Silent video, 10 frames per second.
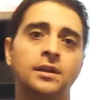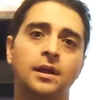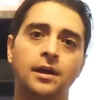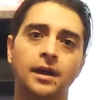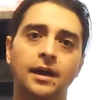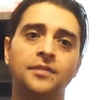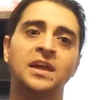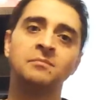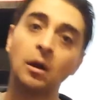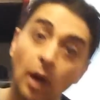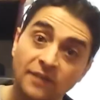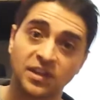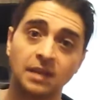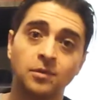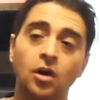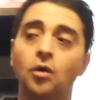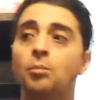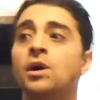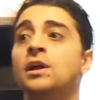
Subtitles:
Then my wife came home.